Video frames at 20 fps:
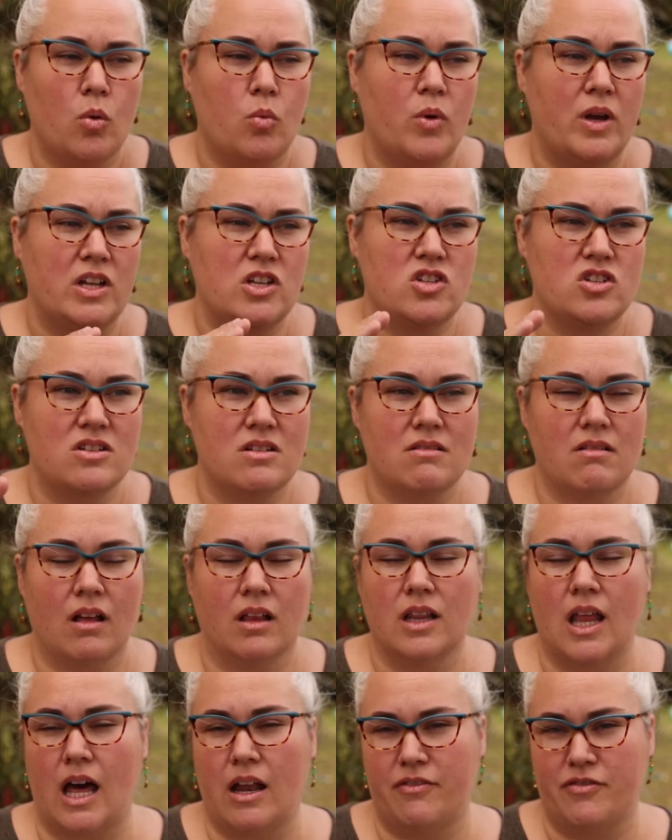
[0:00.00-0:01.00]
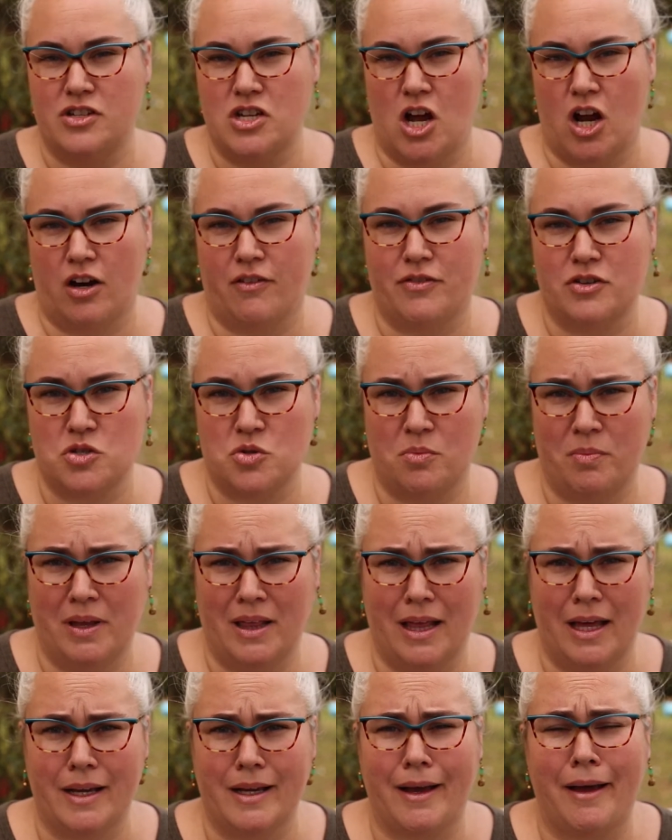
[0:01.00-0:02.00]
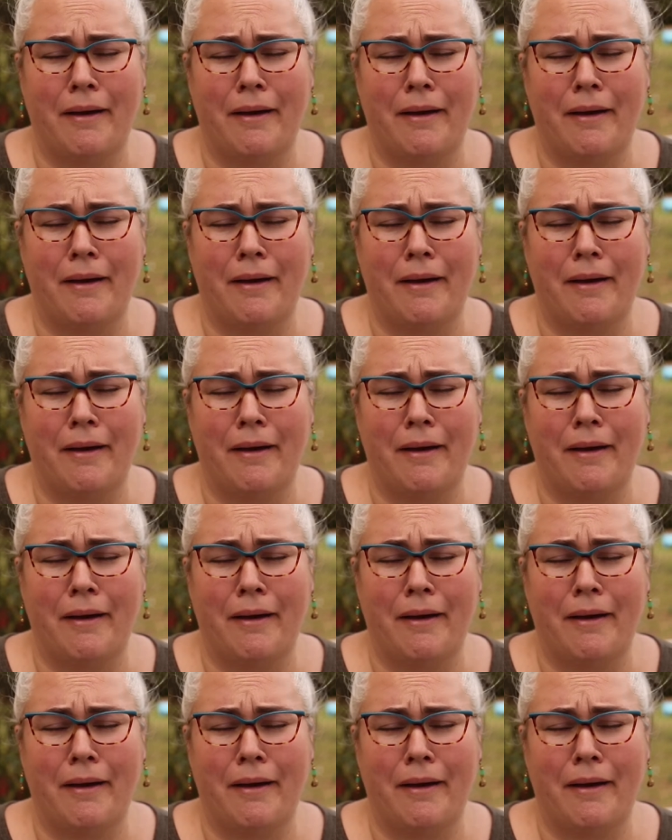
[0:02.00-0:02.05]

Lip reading: which a lot of photographers would be like,